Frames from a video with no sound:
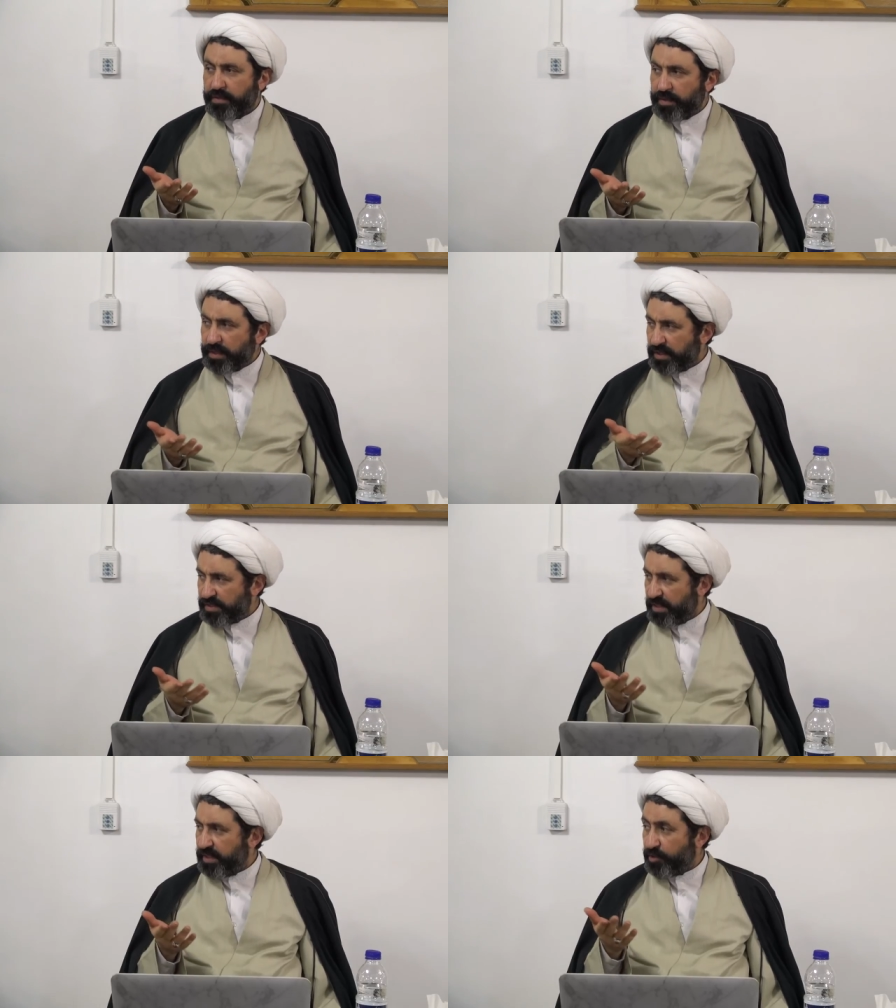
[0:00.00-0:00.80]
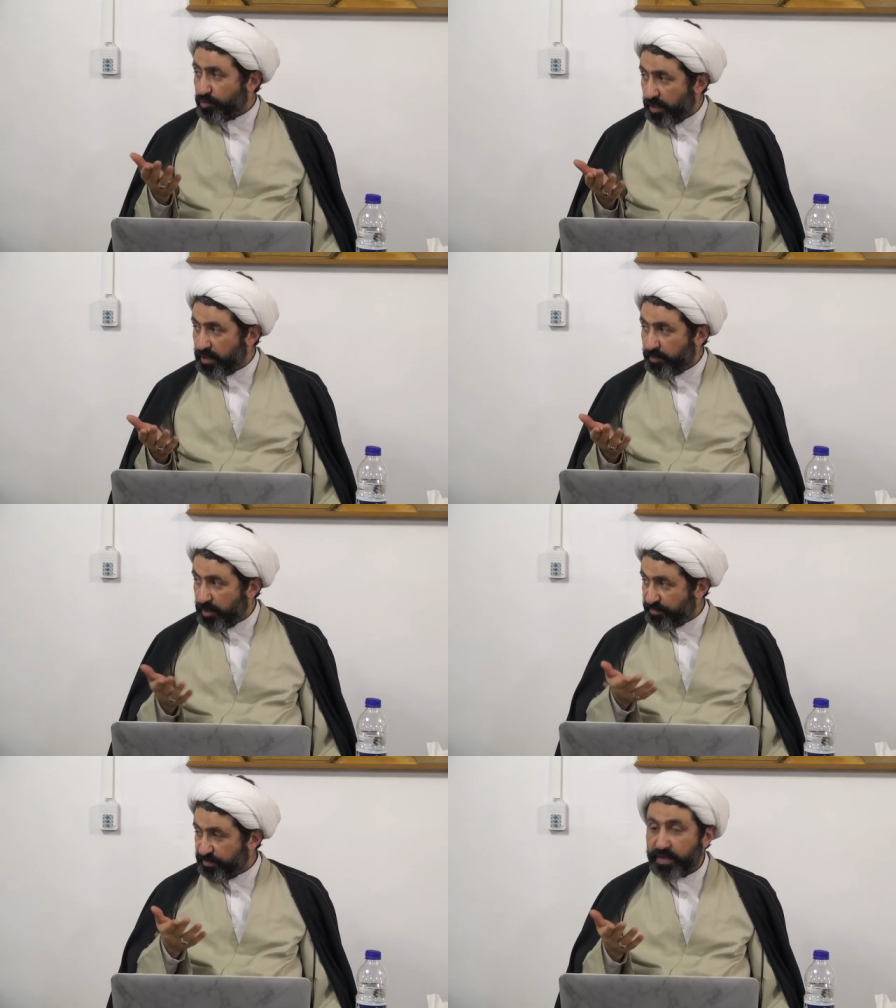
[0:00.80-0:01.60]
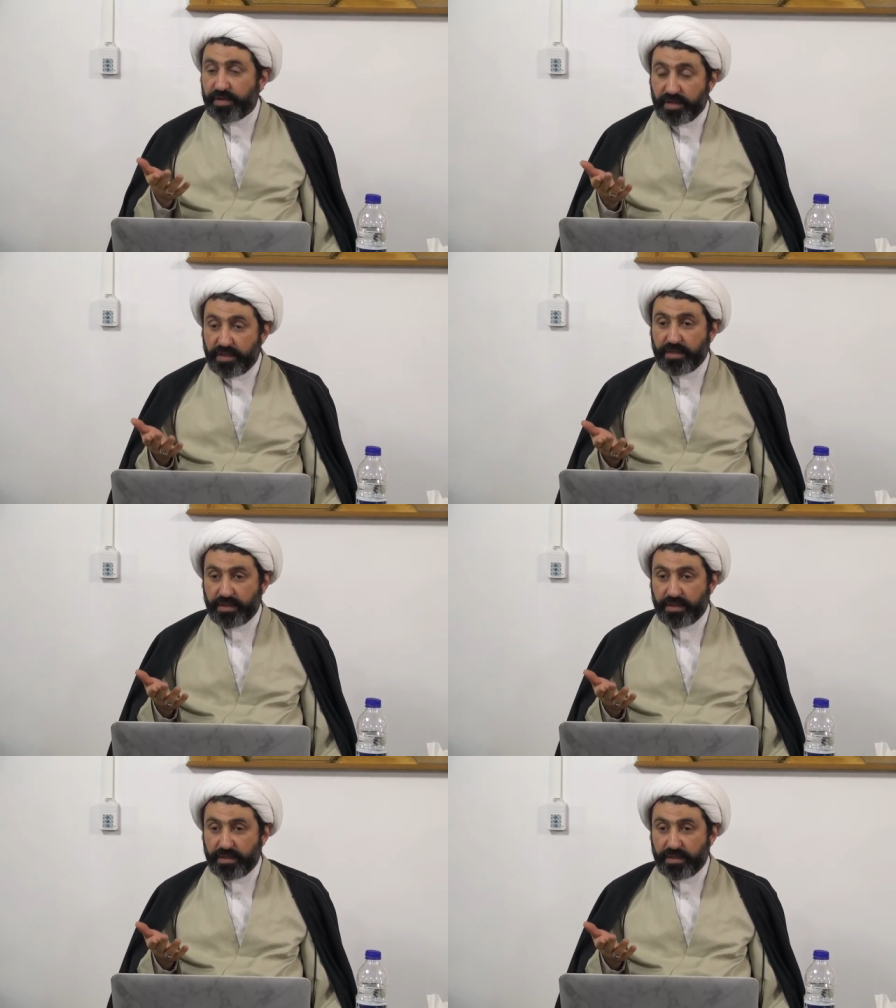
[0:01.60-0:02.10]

not necessarily equally, but fairly